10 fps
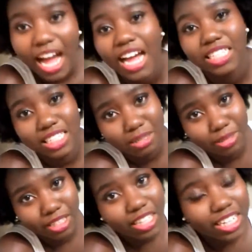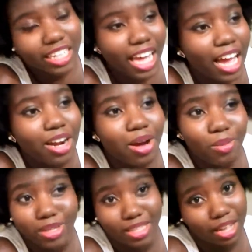I should have been looking at
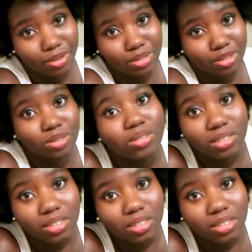was Lao Tzu.